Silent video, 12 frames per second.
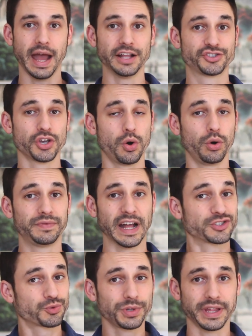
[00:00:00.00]
And so
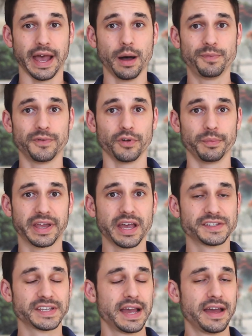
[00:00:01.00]
that's really helpful
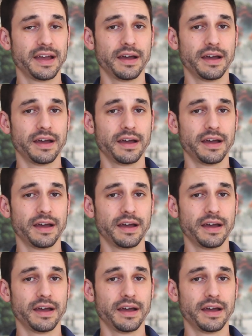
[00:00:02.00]
because